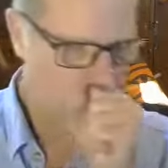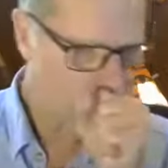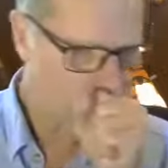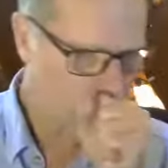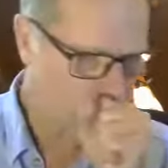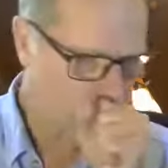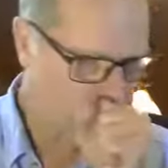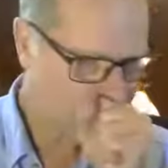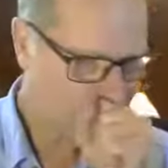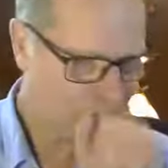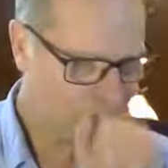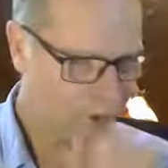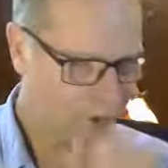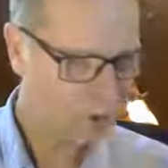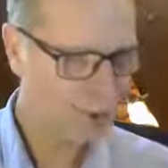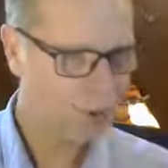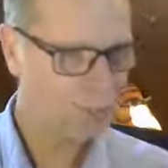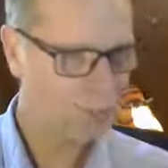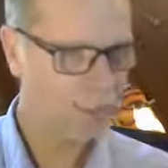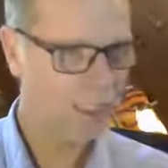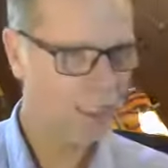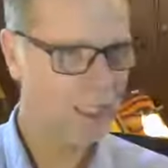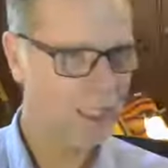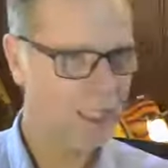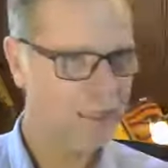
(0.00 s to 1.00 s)
Excuse me
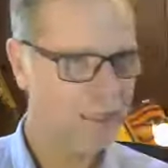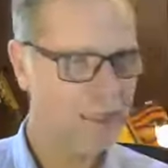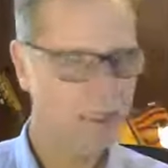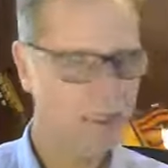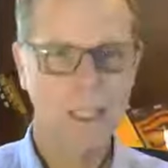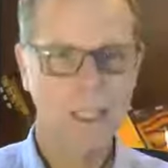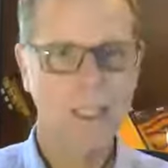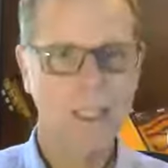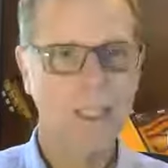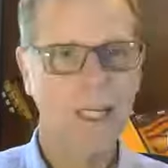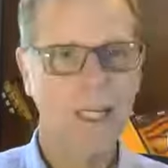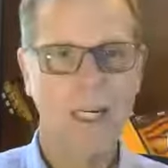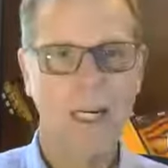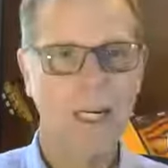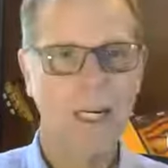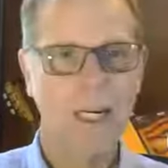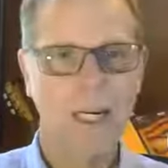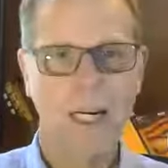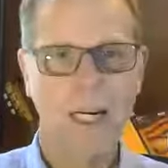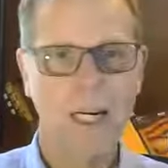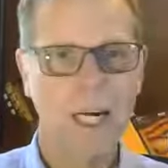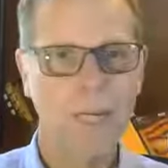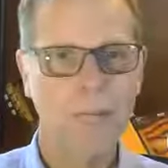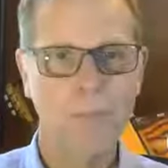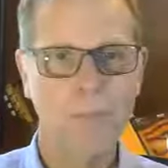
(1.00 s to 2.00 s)
again.
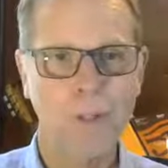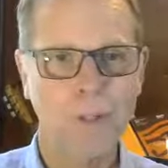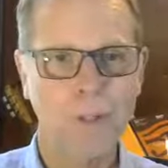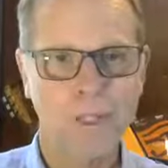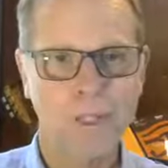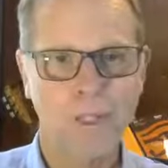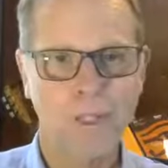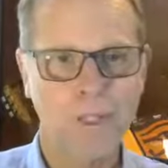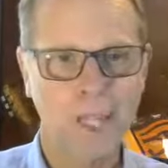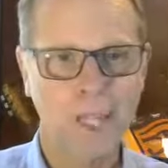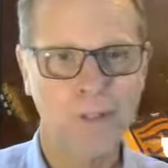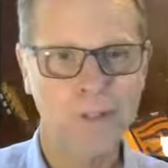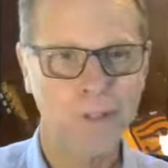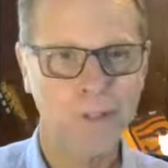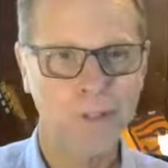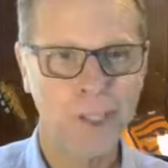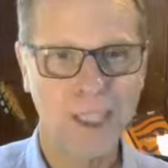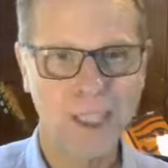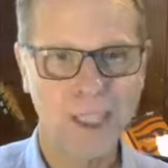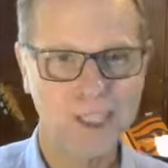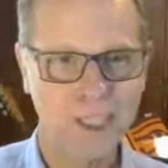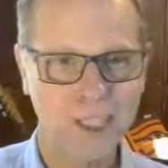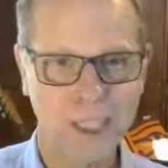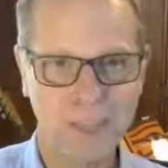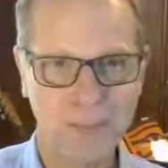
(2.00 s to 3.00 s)
I'm not
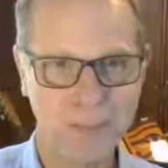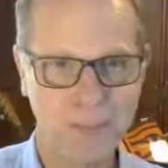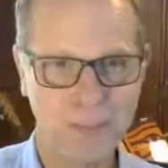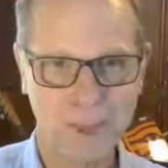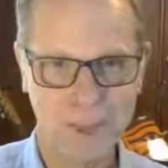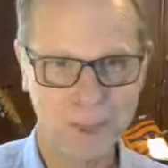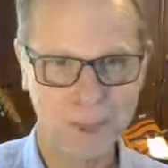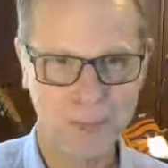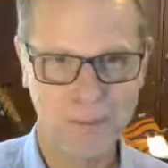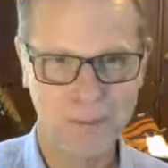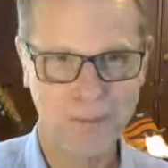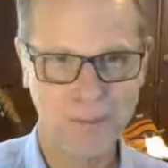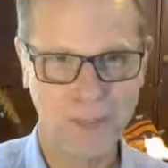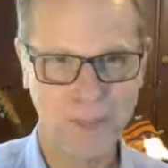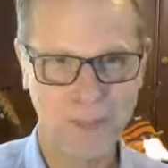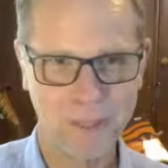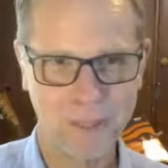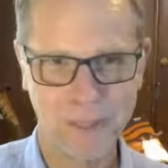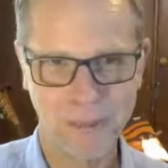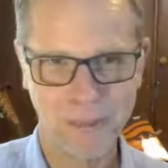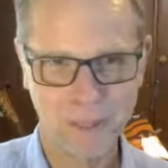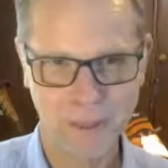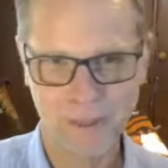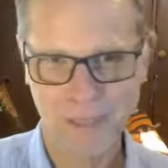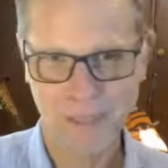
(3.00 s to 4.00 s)
COVID-19 positive, by the way.
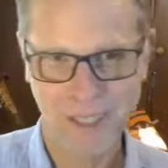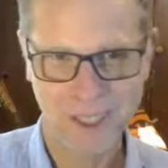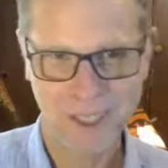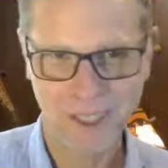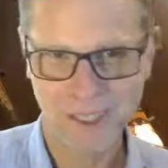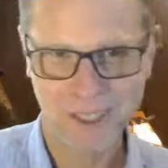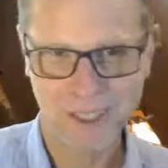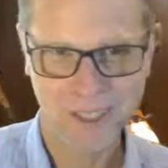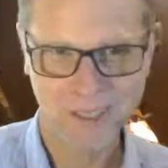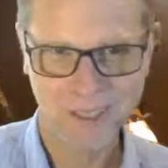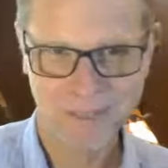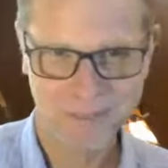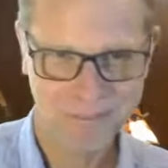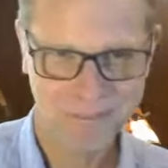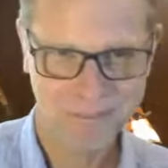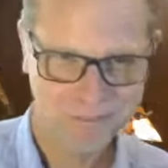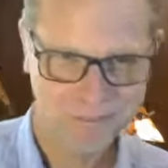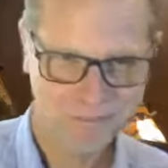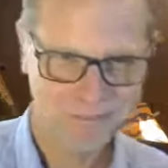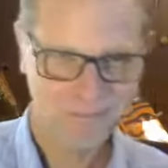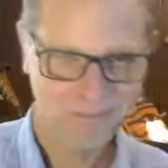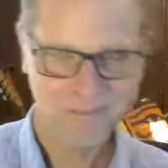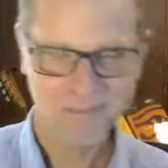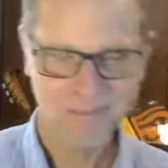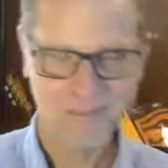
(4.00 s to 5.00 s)
I don't think.
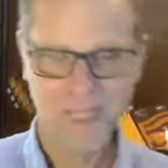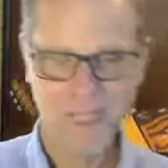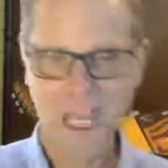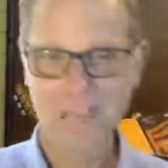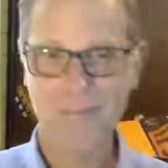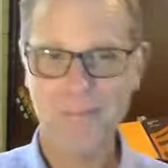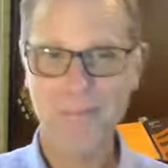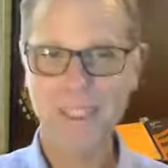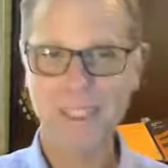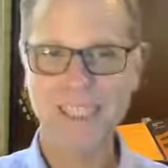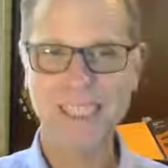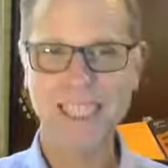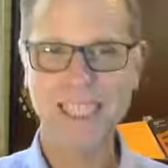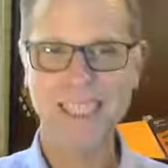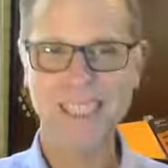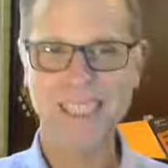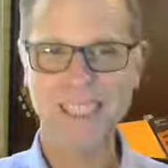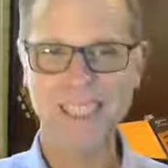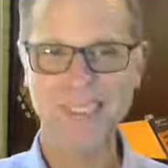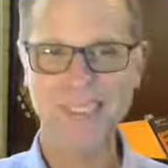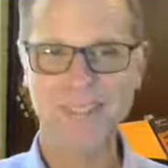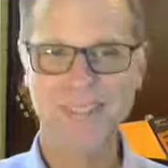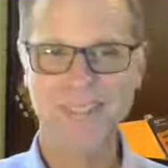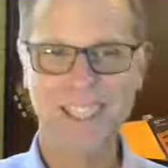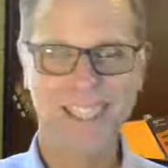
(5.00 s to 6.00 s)
Haven't been
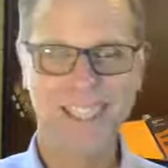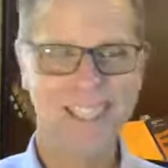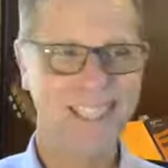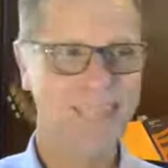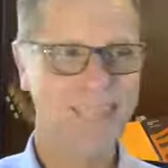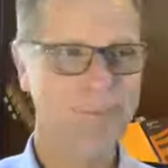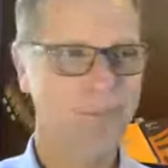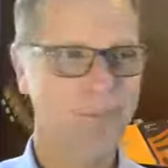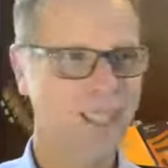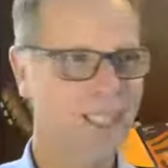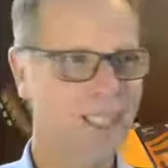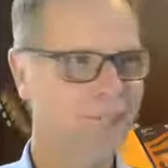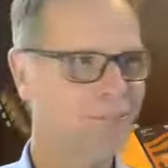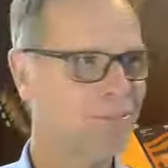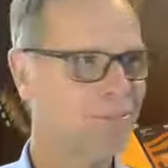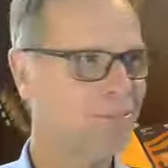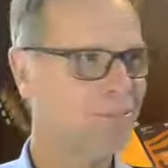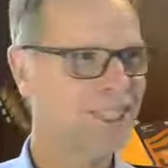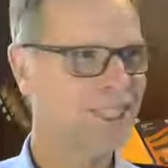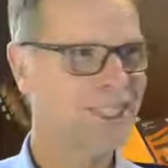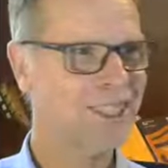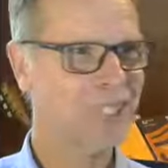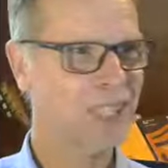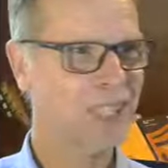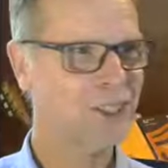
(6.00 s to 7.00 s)
tested, but I've been
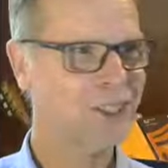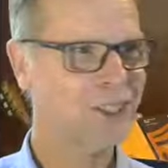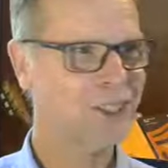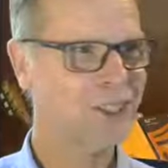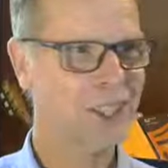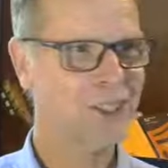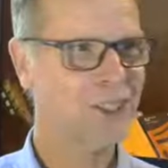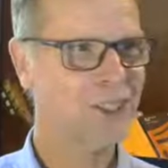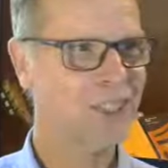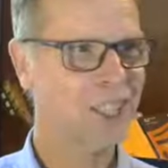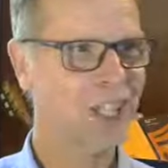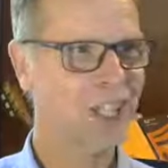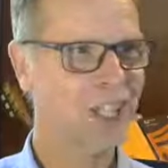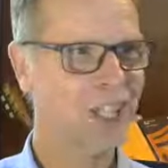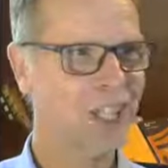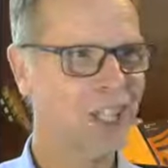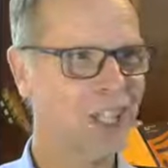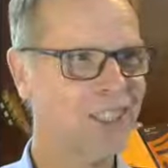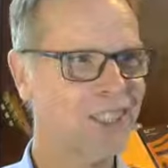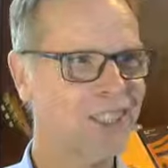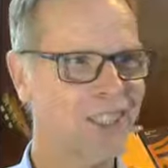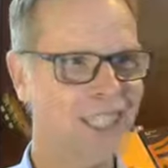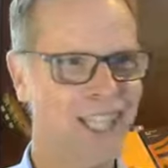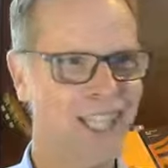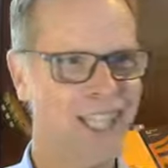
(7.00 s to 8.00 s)
so socially
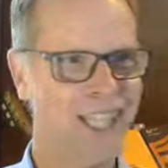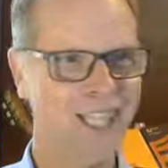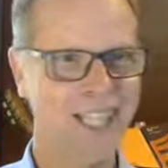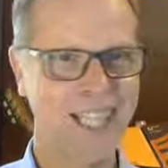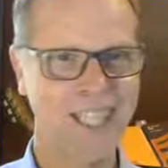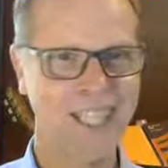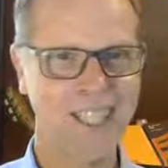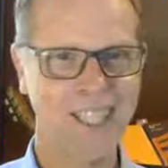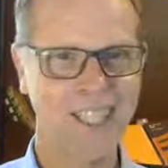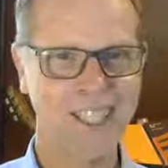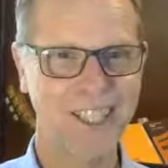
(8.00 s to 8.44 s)
isolated out here.